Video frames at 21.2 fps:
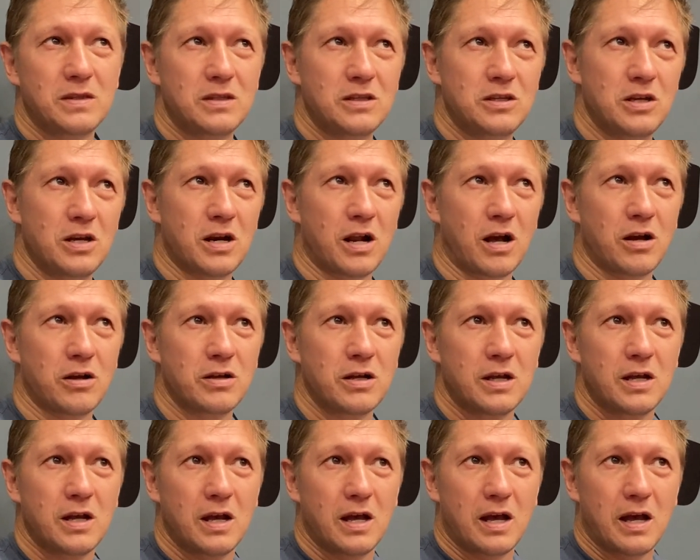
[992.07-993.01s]
You know,
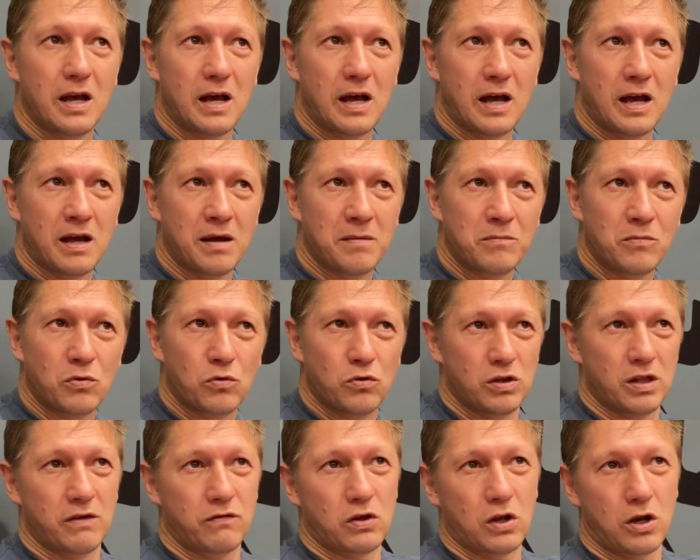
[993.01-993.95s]
or
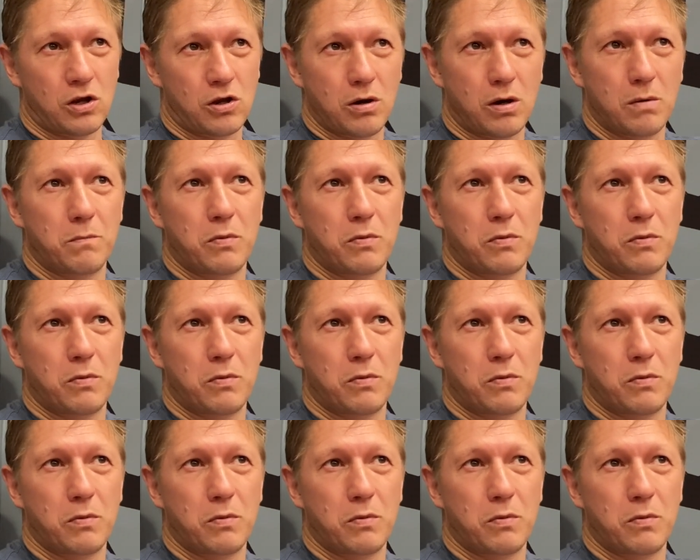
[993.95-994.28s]
they've got a